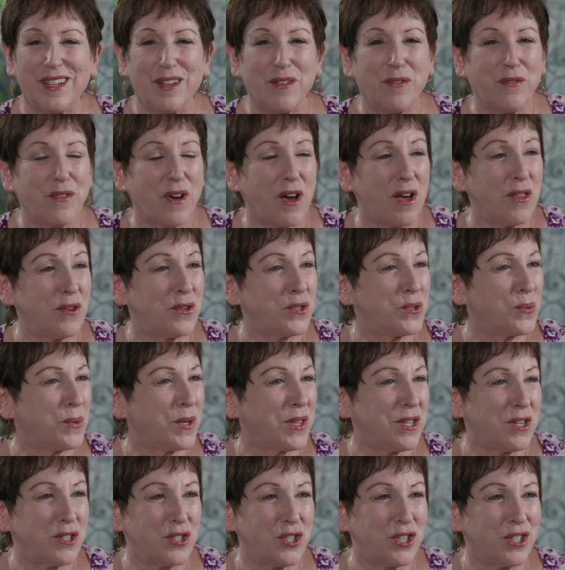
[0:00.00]
fathers with
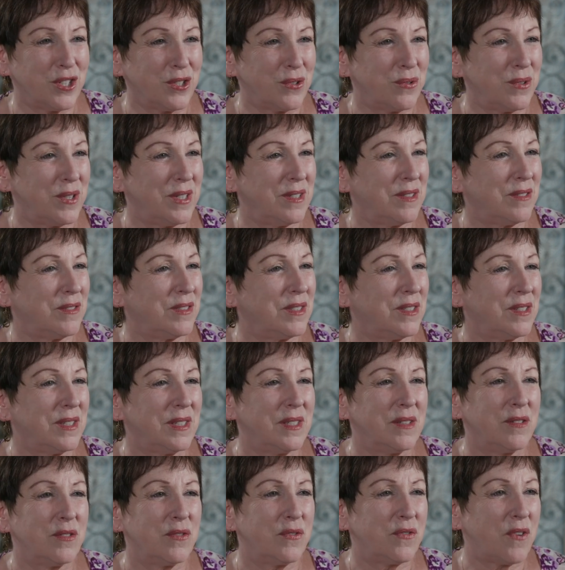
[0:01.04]
their children,
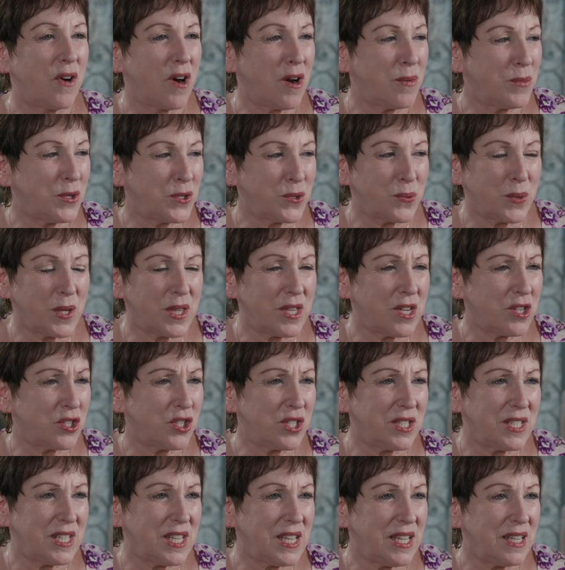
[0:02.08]
farmers with their
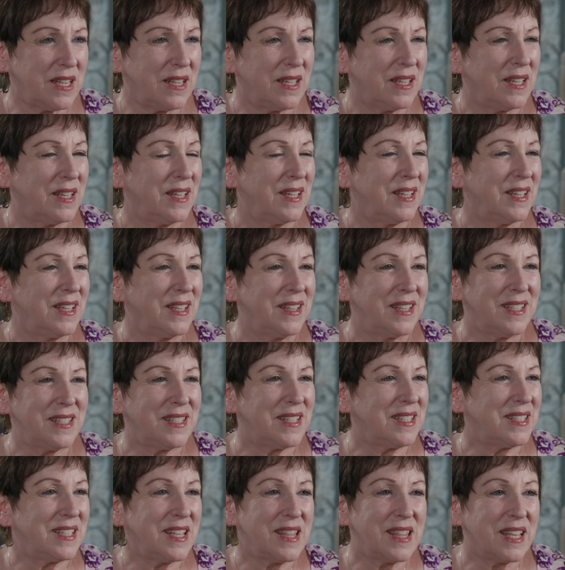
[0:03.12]
seed. This
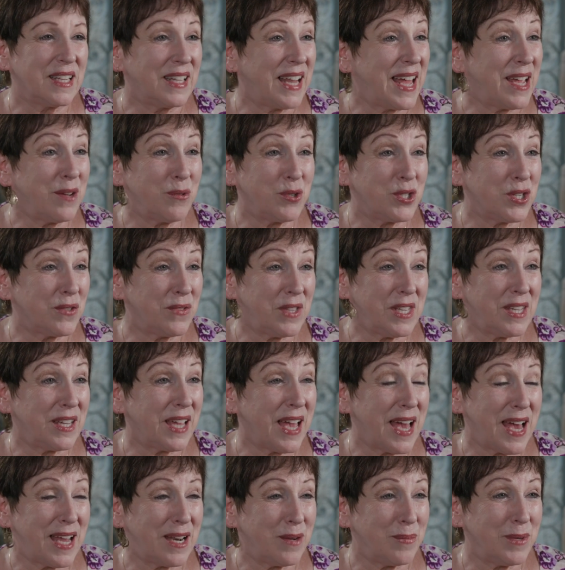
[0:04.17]
isn't the language of the
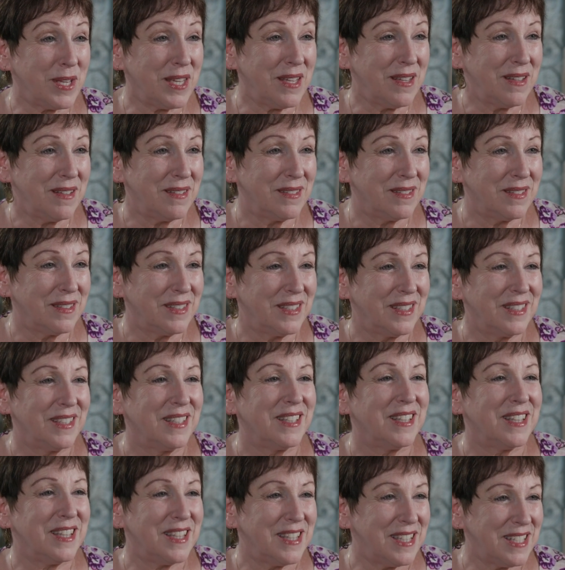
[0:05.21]
academy.
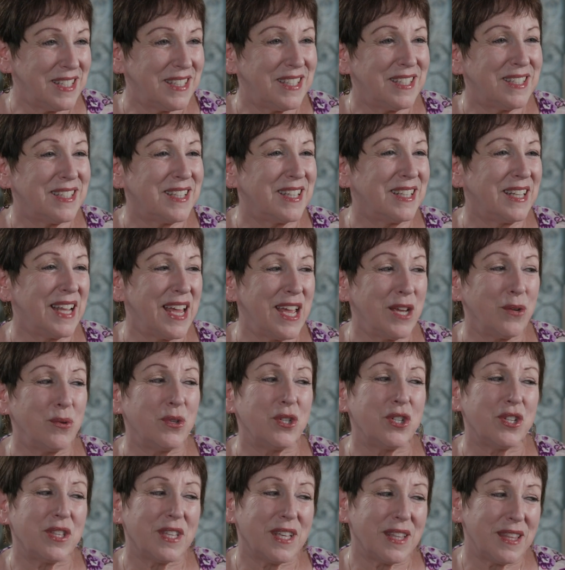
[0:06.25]
This is the
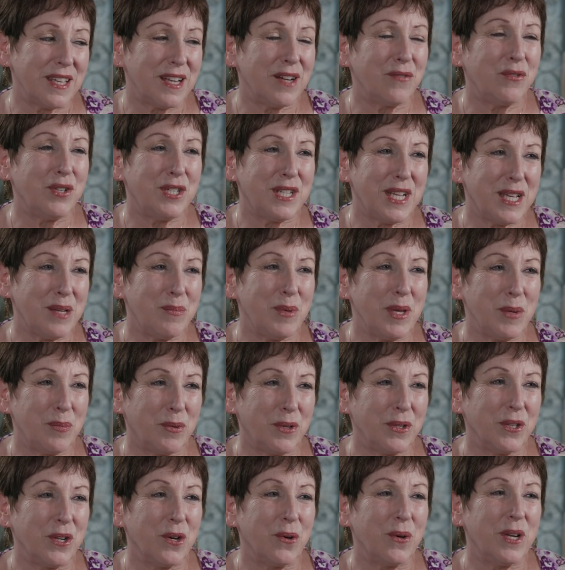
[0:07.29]
language that the everyday
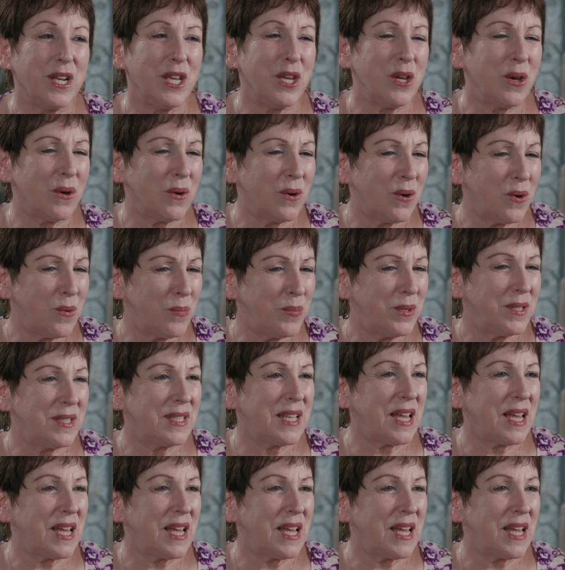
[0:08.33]
people know. And he opens